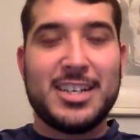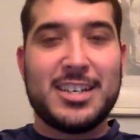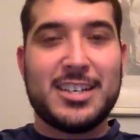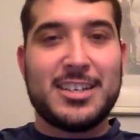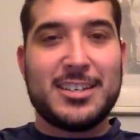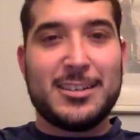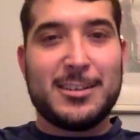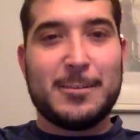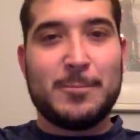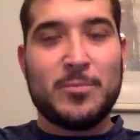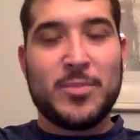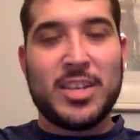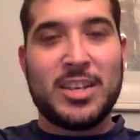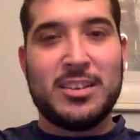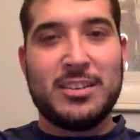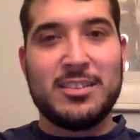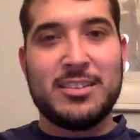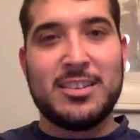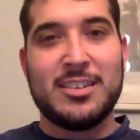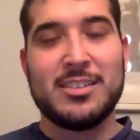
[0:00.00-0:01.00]

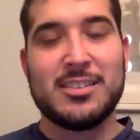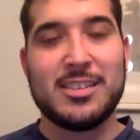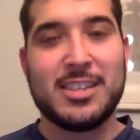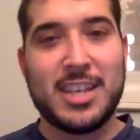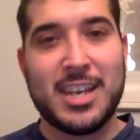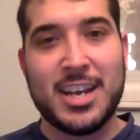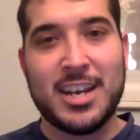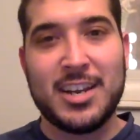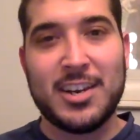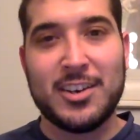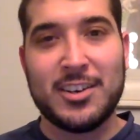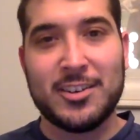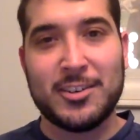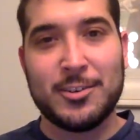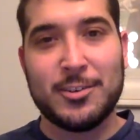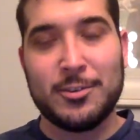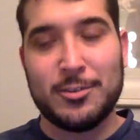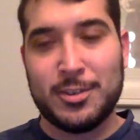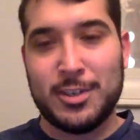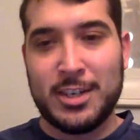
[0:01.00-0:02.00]
into the air
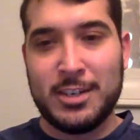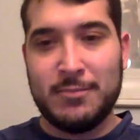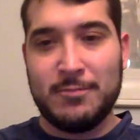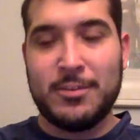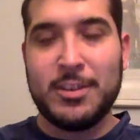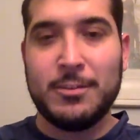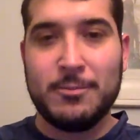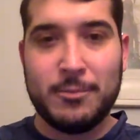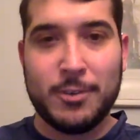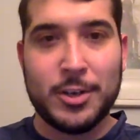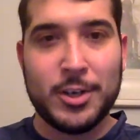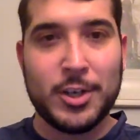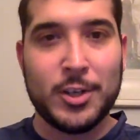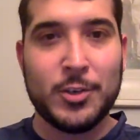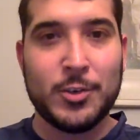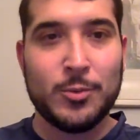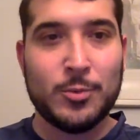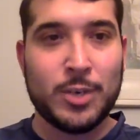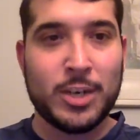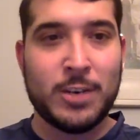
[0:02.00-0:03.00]
or in front of you,